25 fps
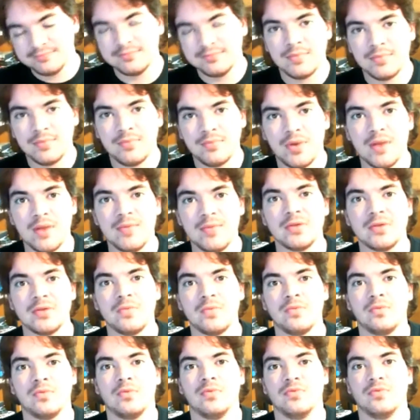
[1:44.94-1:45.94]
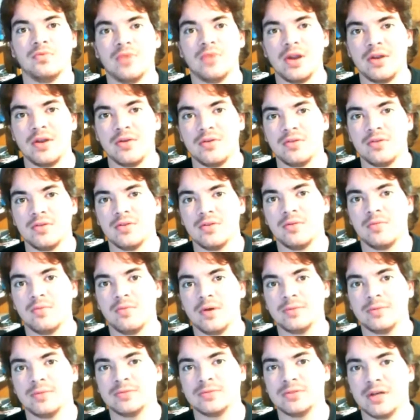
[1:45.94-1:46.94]
pretty much render the
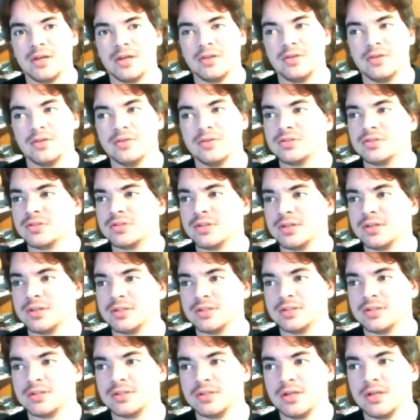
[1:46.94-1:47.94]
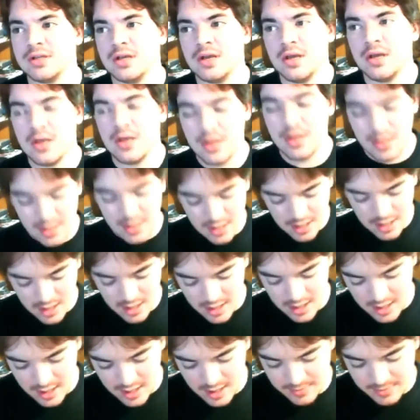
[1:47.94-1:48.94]
website useless.
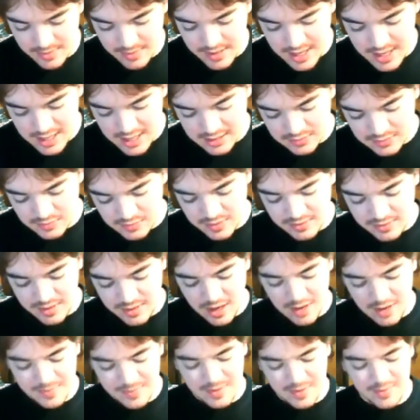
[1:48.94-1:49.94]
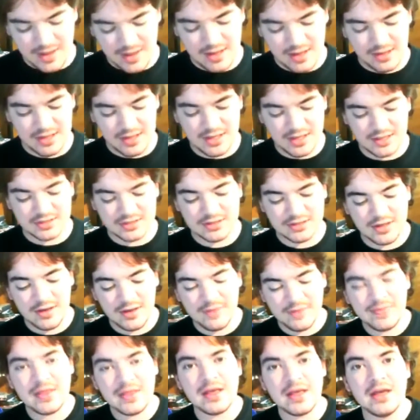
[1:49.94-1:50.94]
The next one up on my list,
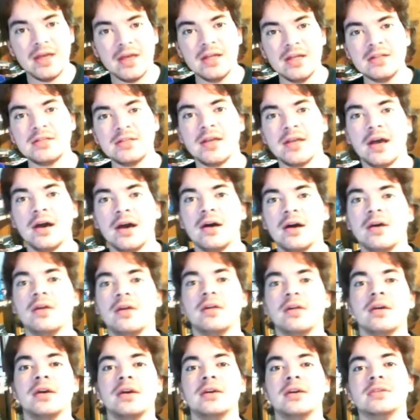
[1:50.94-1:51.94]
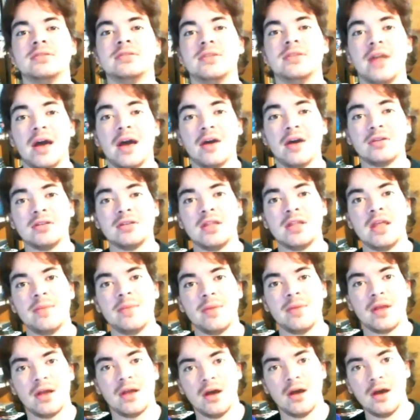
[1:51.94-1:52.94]
Intel is now teaming
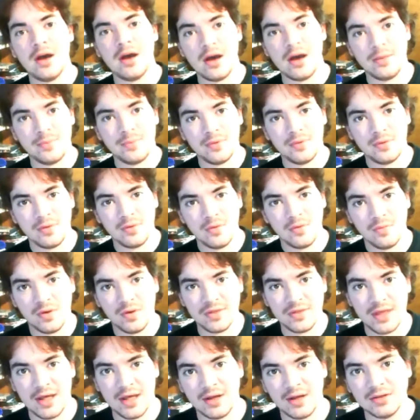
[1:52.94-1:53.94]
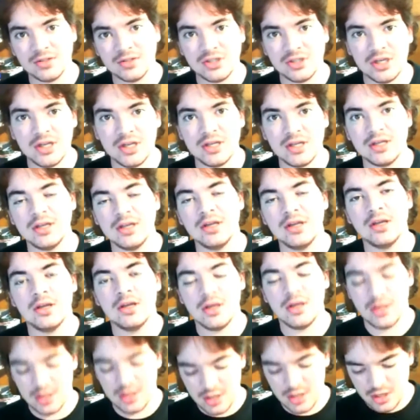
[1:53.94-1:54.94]
up with LG
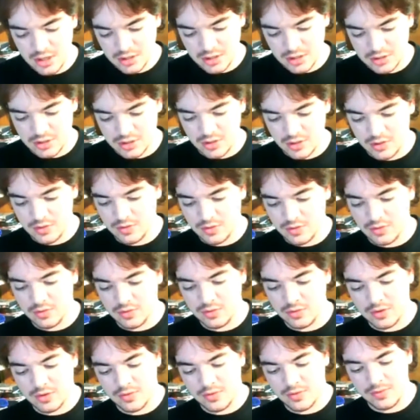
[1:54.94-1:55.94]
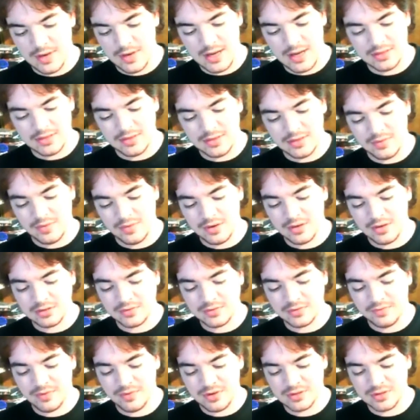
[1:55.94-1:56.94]
to create the world's
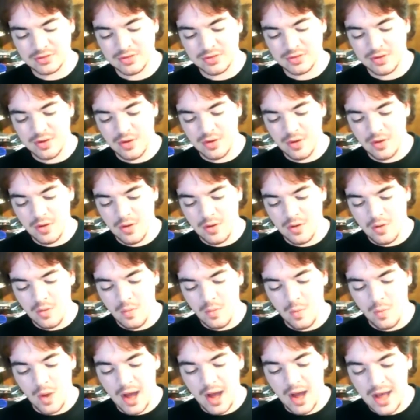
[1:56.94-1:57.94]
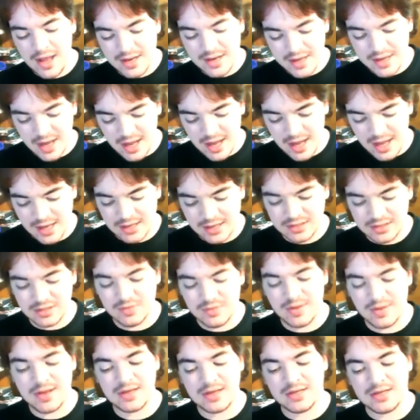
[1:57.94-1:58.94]
first WiDi
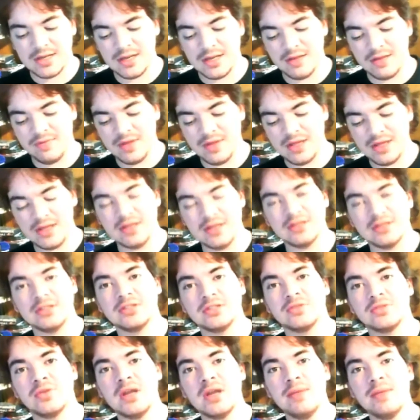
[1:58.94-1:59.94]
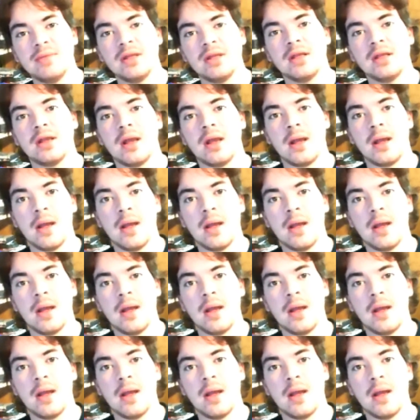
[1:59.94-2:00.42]
integrated TV streaming